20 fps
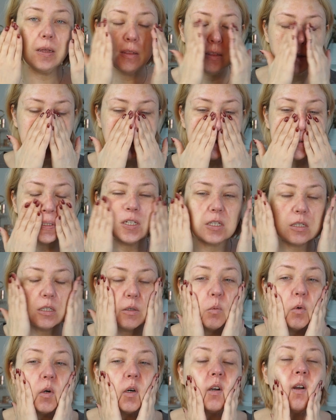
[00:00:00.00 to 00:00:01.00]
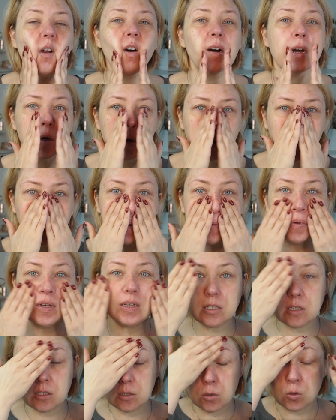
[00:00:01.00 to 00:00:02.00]
This is the one I
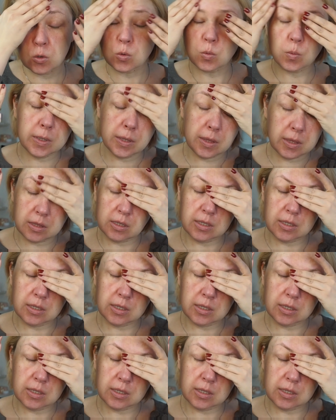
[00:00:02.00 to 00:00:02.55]
always use with